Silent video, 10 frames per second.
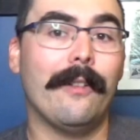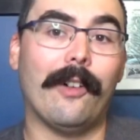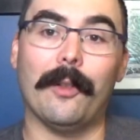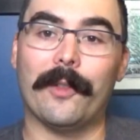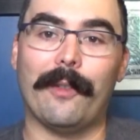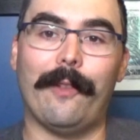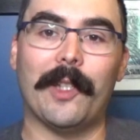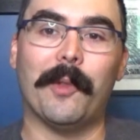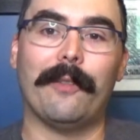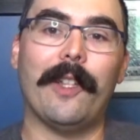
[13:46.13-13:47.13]
Follow us on
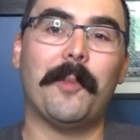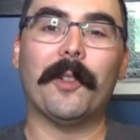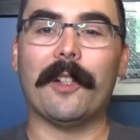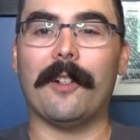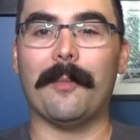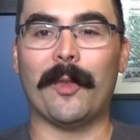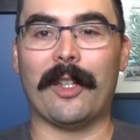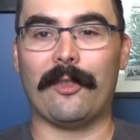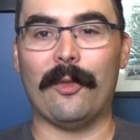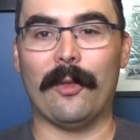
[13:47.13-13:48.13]
Facebook,
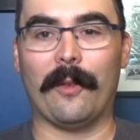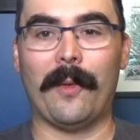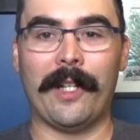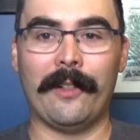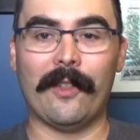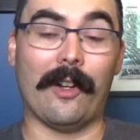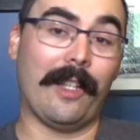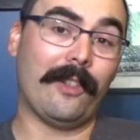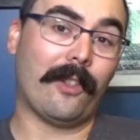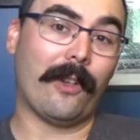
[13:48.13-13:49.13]
facebook.com/TrueNorthWilds, on
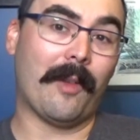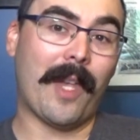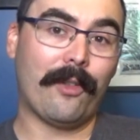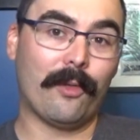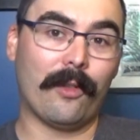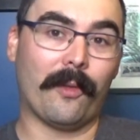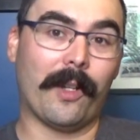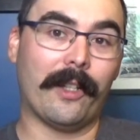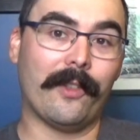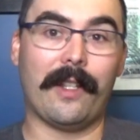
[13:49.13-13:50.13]
Instagram
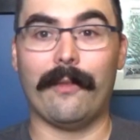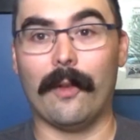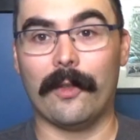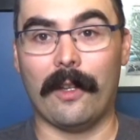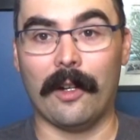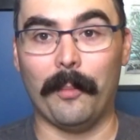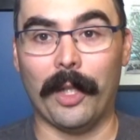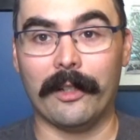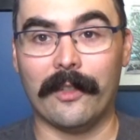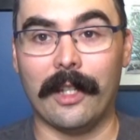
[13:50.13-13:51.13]
@TrueNorthWilds, and of course our
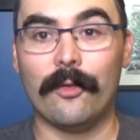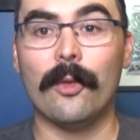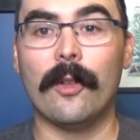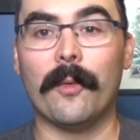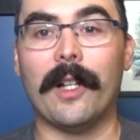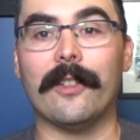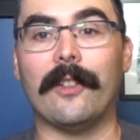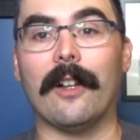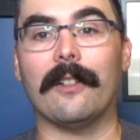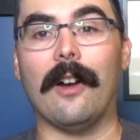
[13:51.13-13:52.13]
blog site,
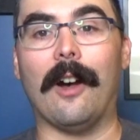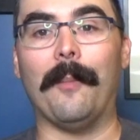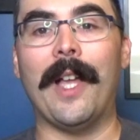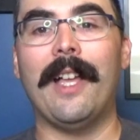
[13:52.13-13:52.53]
TrueNorthWilds.com.